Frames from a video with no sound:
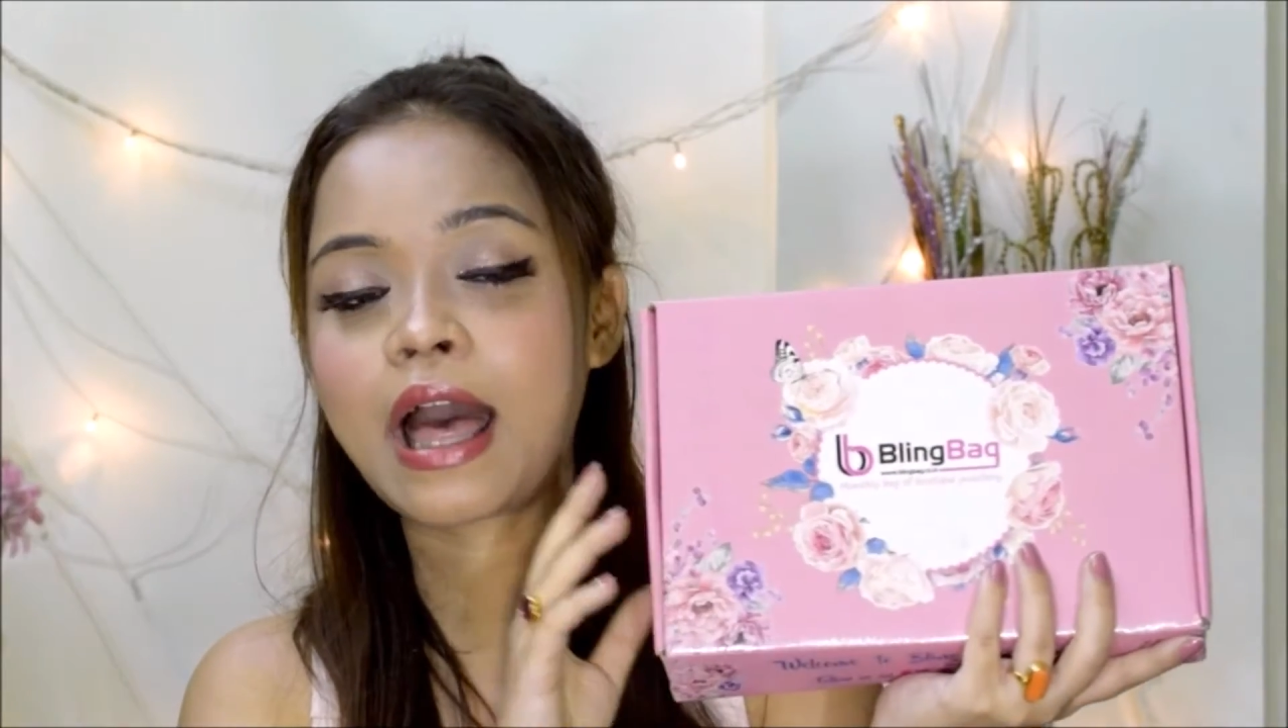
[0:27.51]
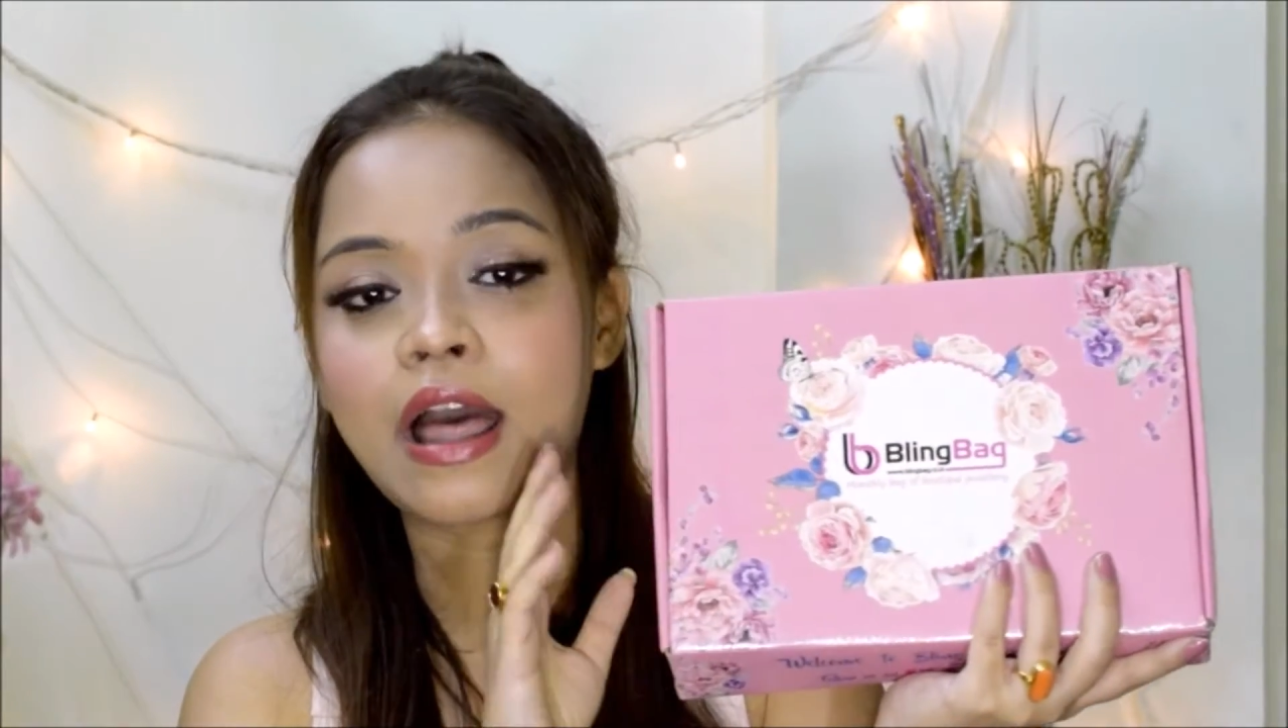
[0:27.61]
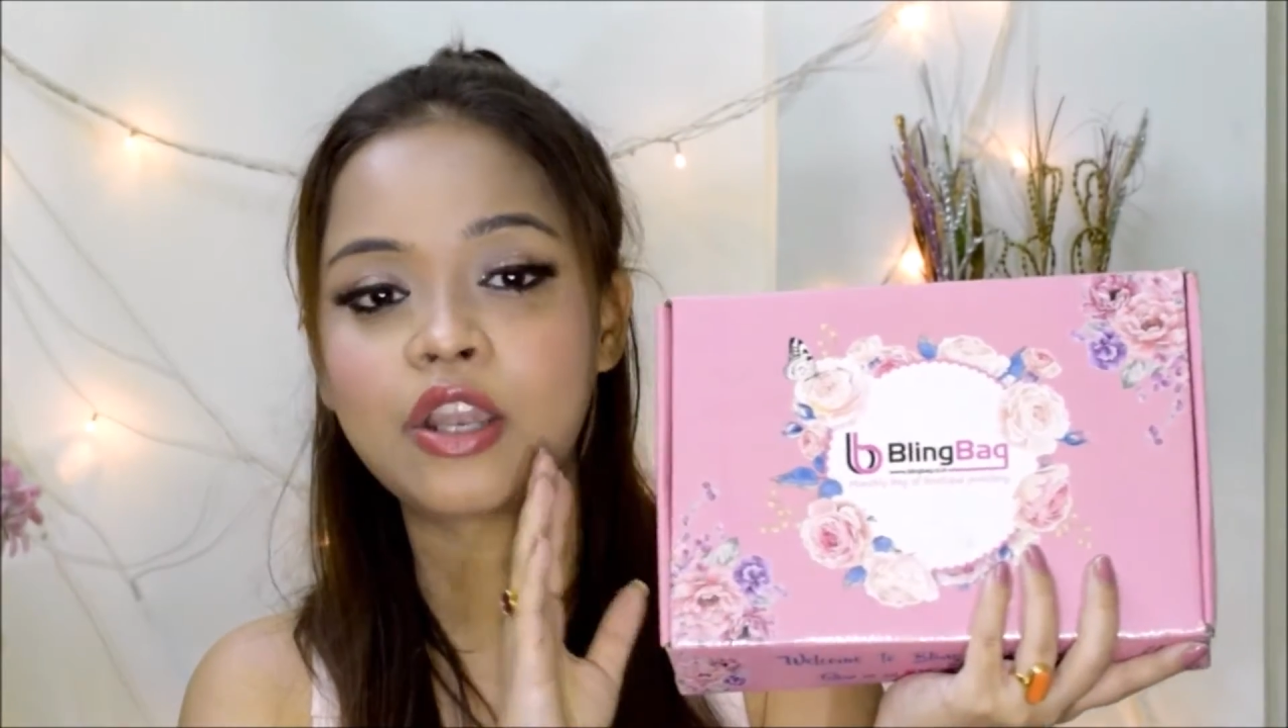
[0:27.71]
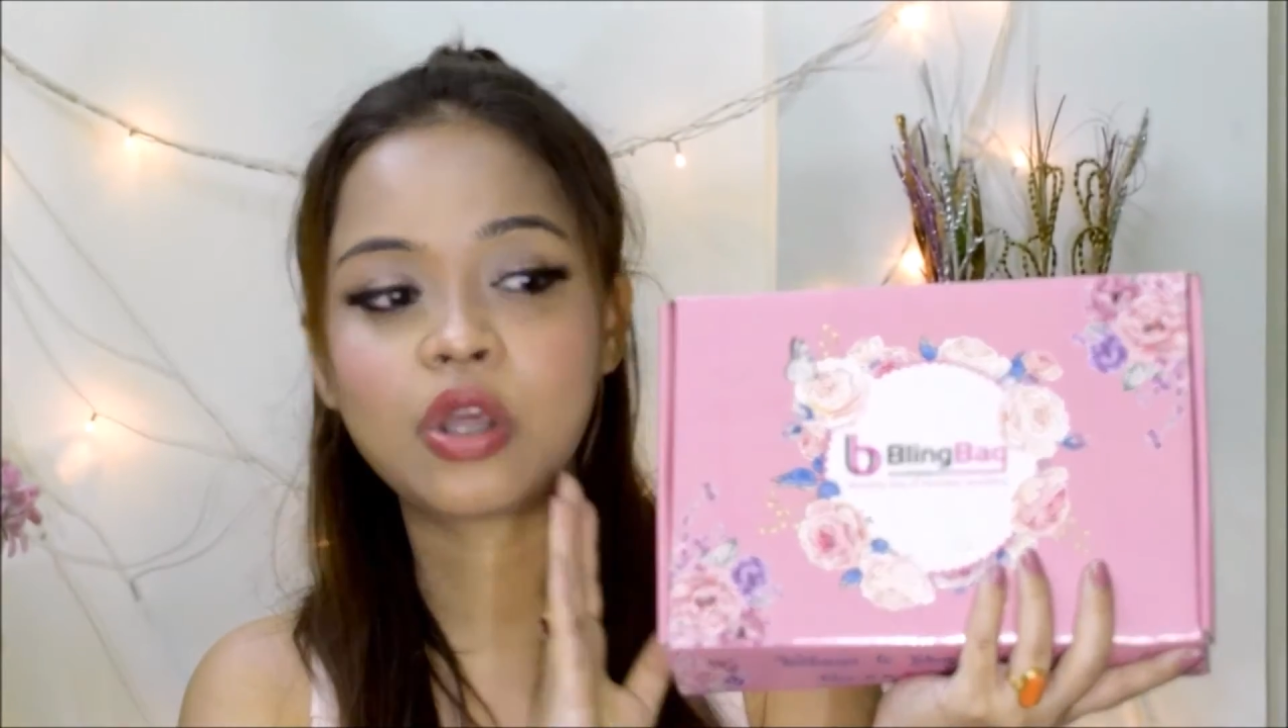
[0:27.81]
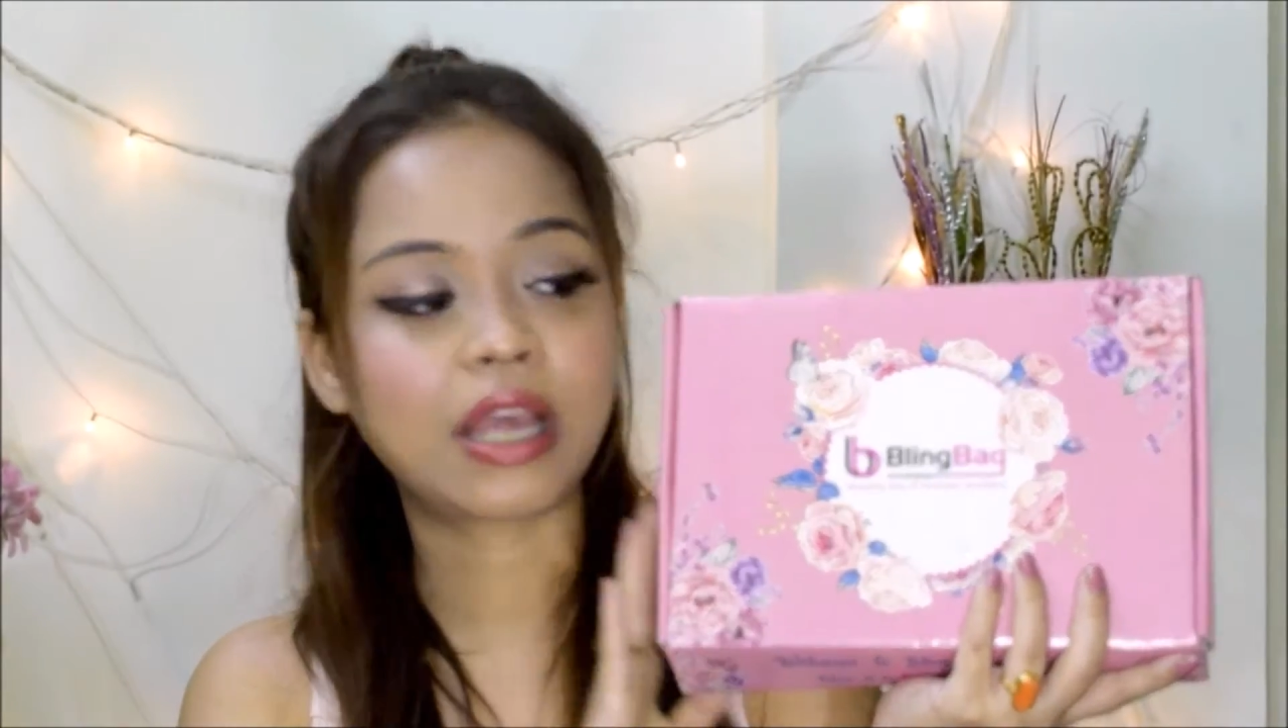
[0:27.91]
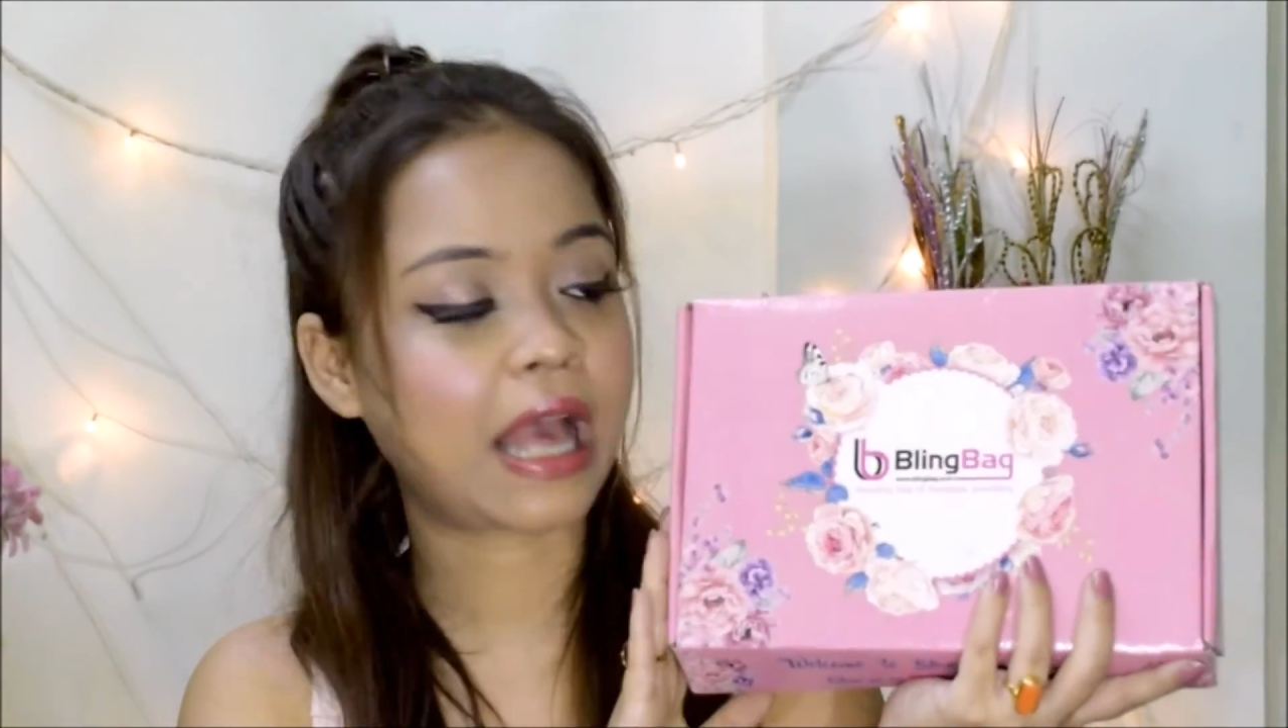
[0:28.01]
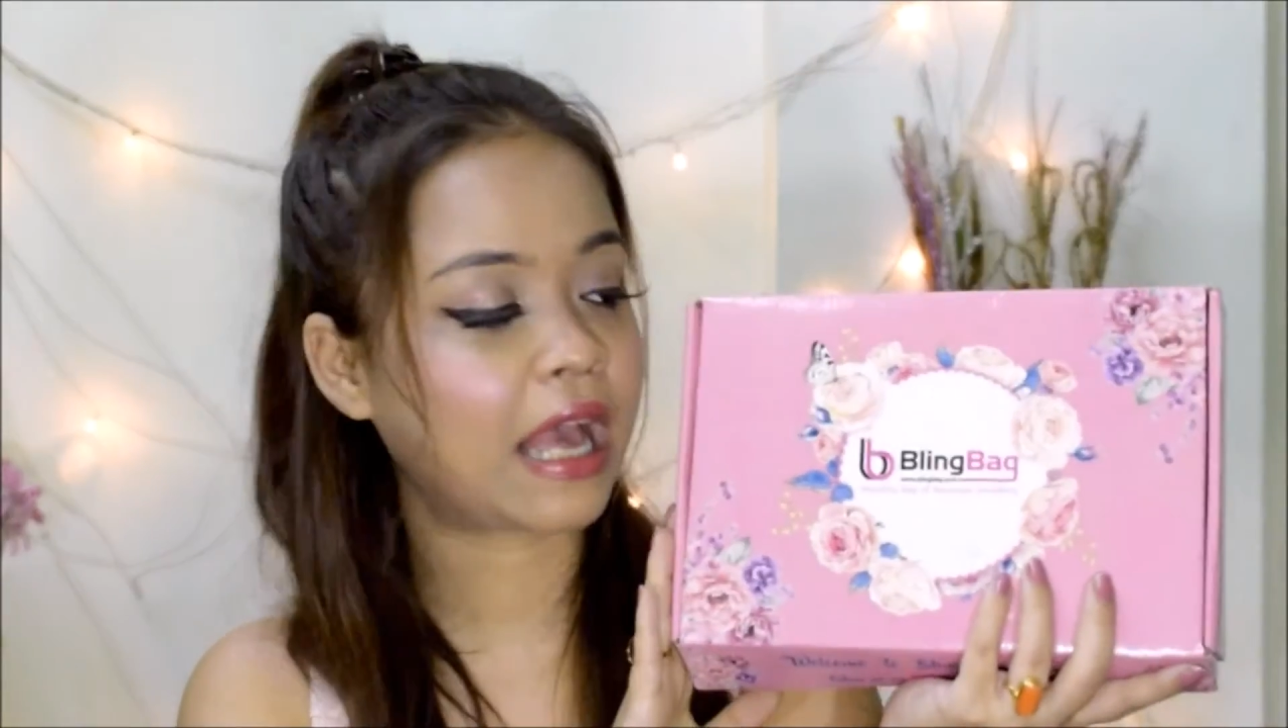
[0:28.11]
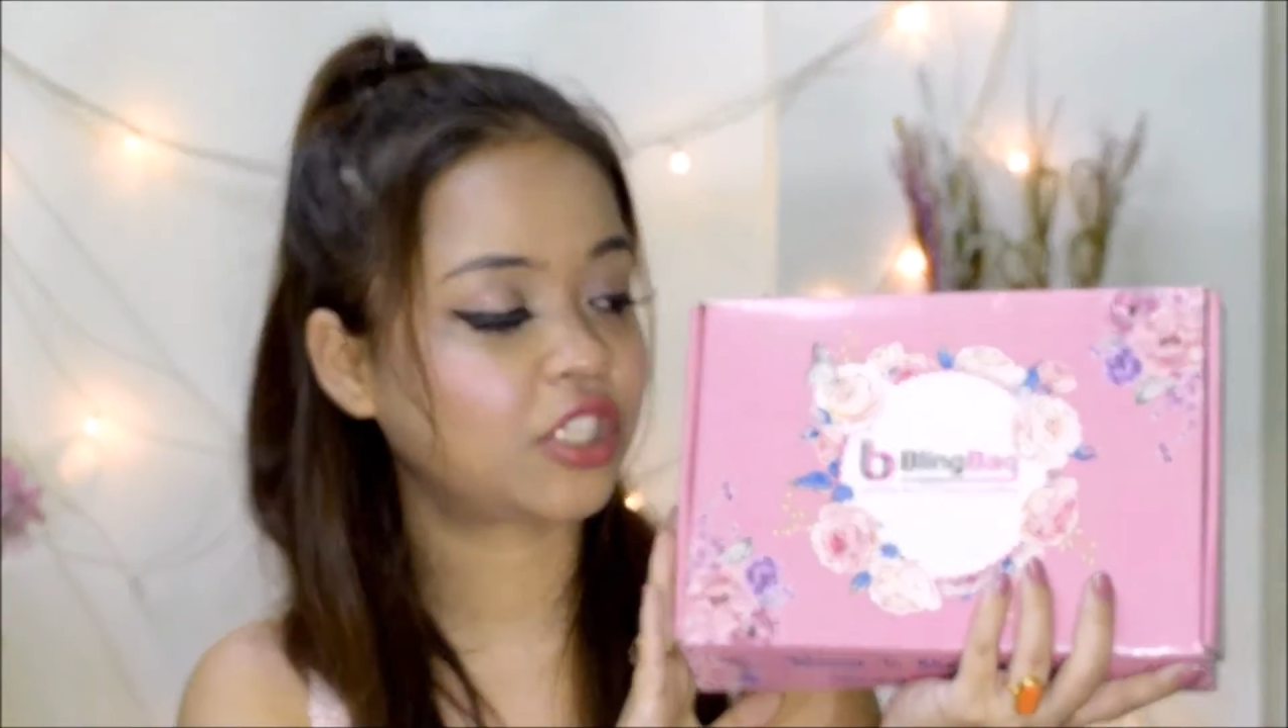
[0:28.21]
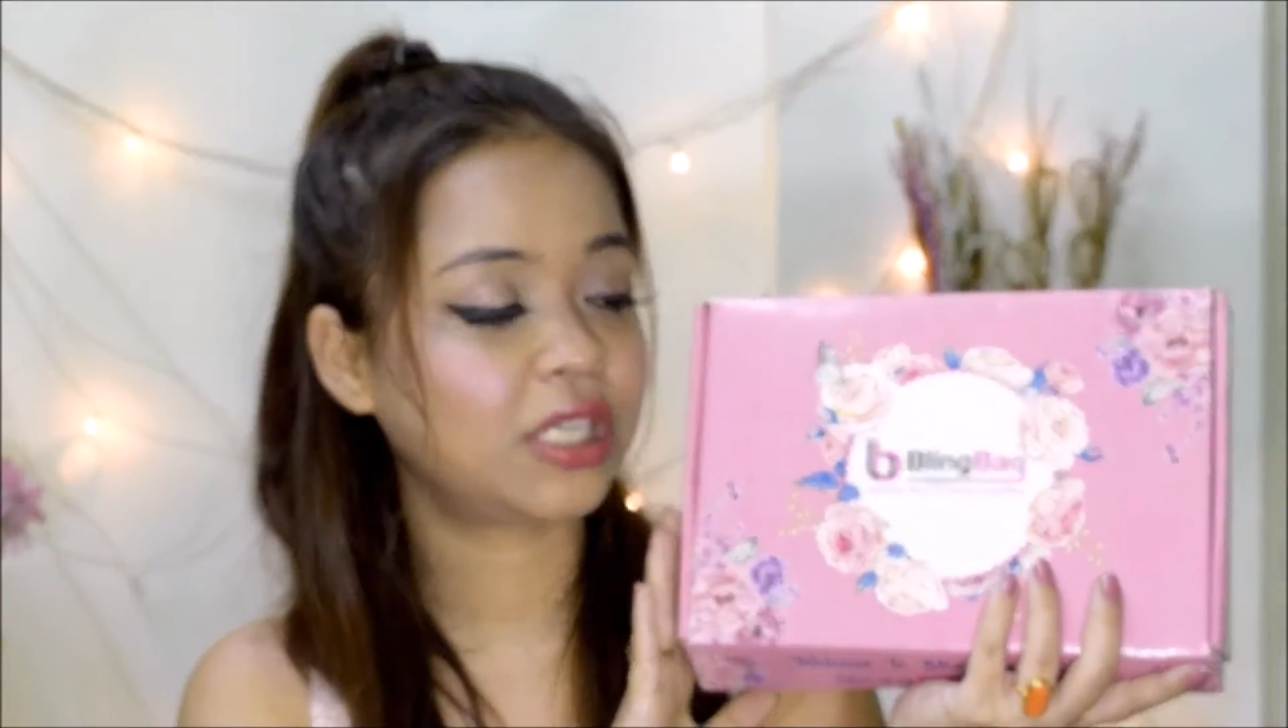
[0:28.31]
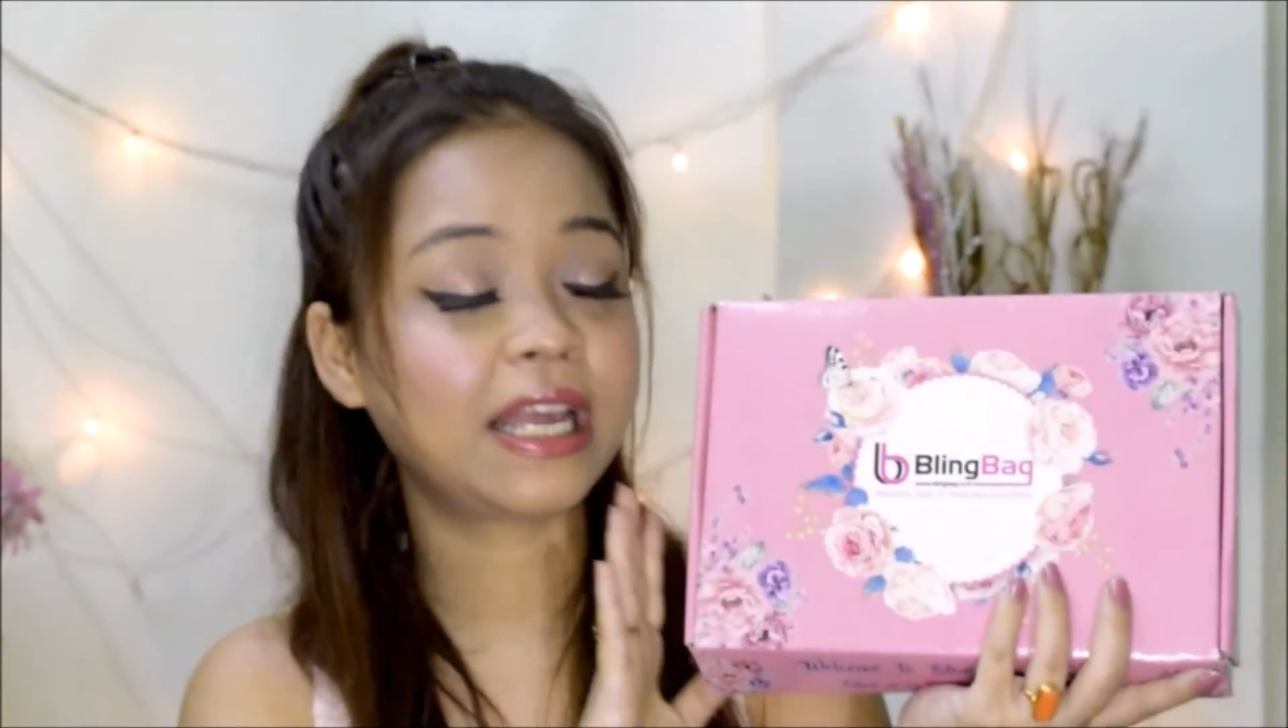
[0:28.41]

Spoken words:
and you're actually